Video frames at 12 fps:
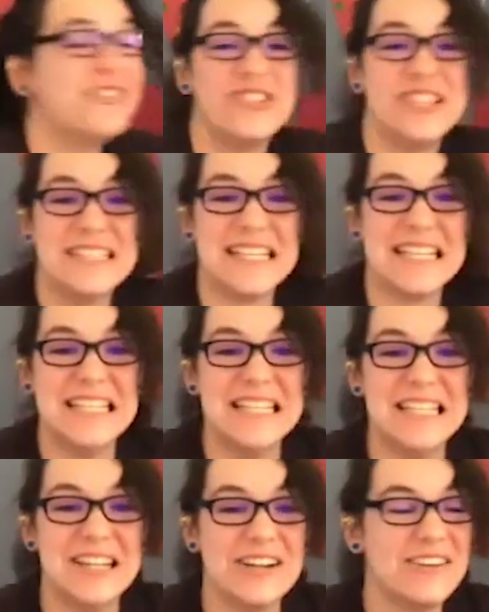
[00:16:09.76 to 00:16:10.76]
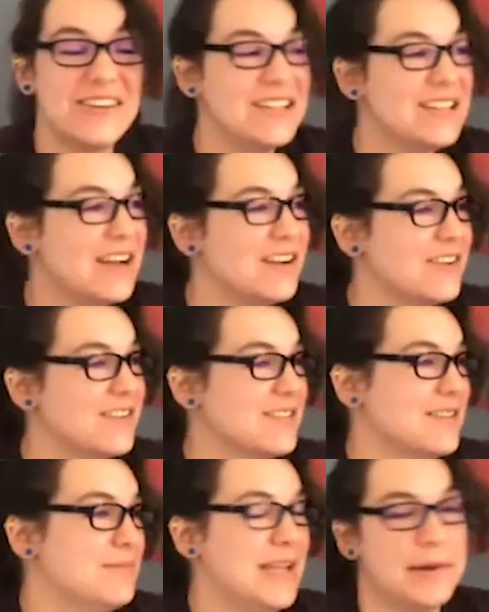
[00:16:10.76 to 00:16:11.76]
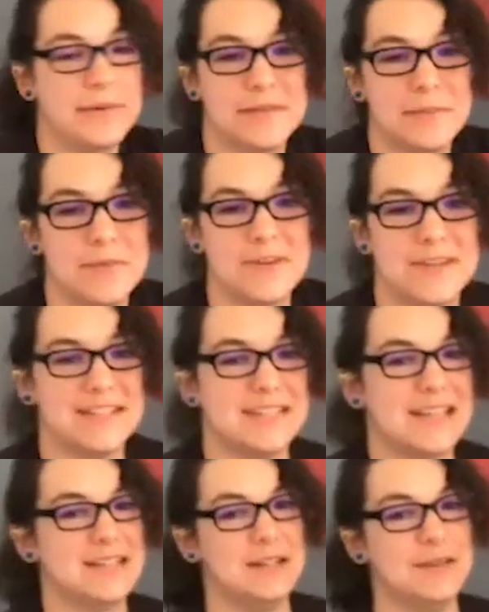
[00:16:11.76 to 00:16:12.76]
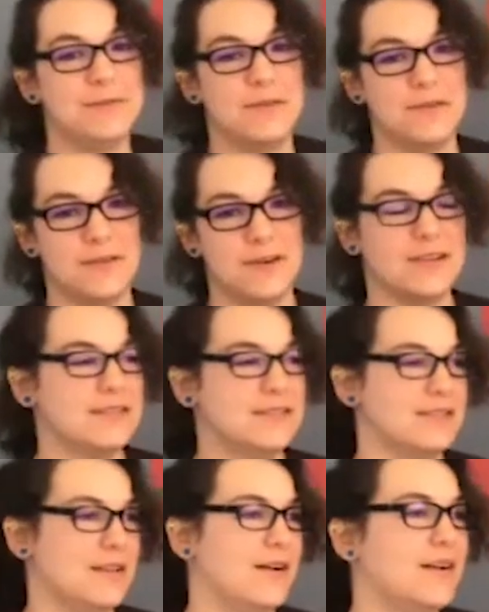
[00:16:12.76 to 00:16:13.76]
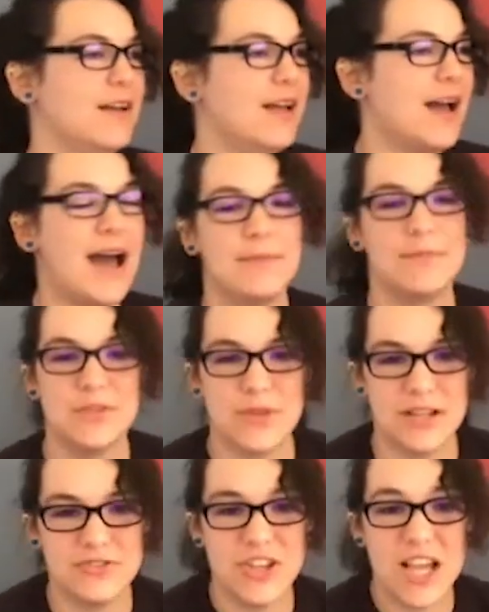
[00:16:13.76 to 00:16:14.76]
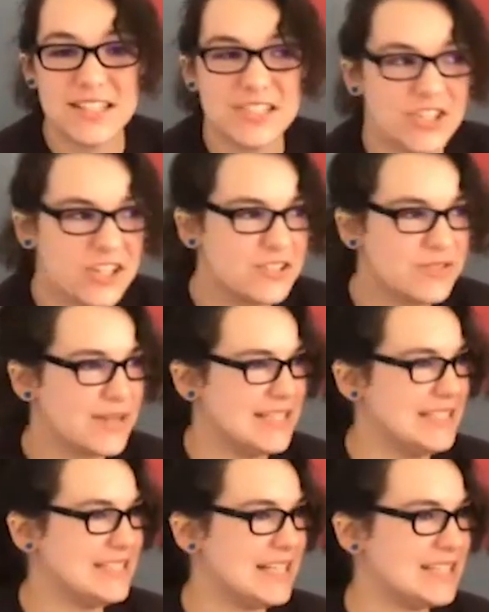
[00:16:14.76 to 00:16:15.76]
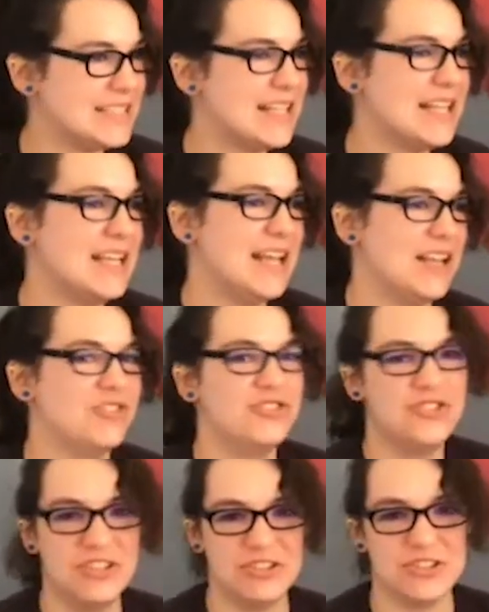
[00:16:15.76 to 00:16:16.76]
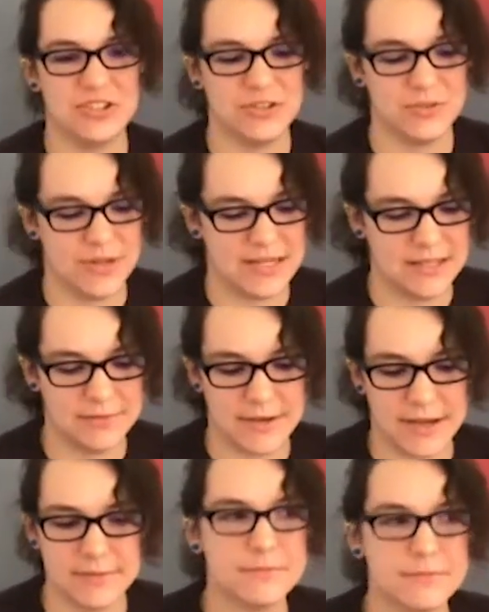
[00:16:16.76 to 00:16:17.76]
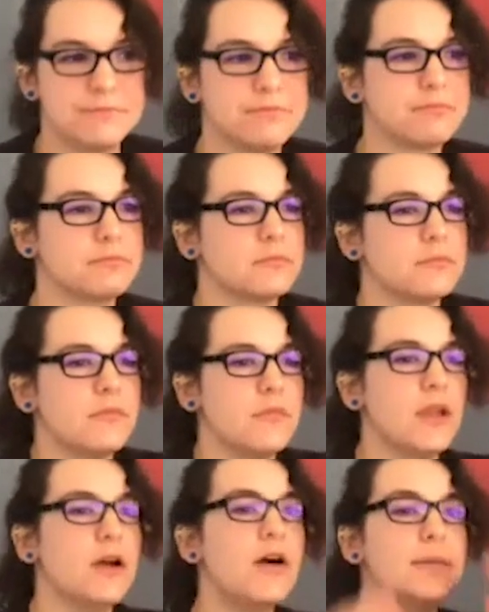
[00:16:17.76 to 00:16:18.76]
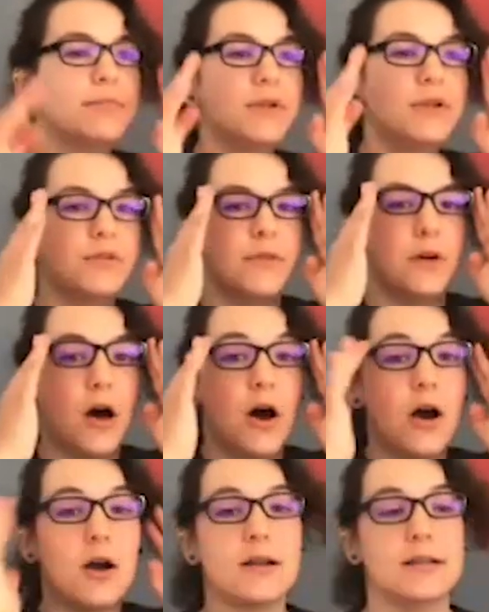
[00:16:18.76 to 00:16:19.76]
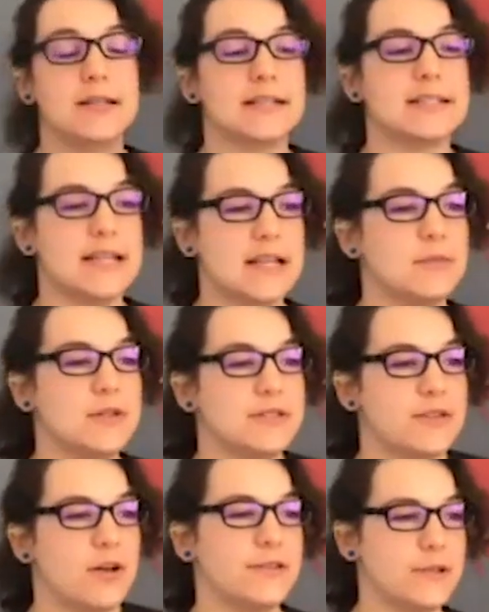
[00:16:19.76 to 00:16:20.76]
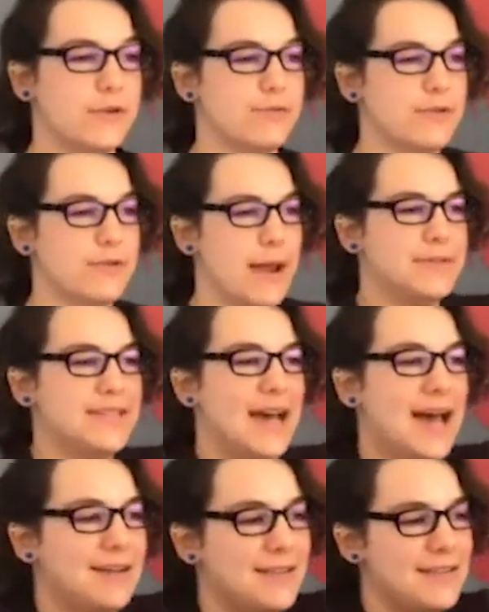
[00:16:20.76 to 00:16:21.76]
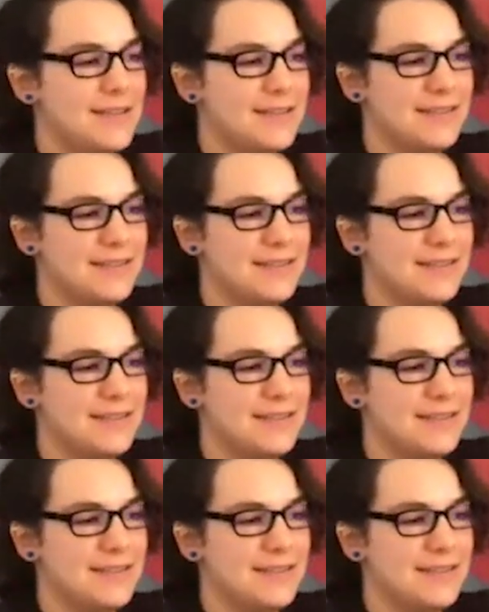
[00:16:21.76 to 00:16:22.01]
She's a year younger than me. I was born in 94. So I just turned 26, and she just turned 25. All right, beautiful. Our next animal is also a reptile.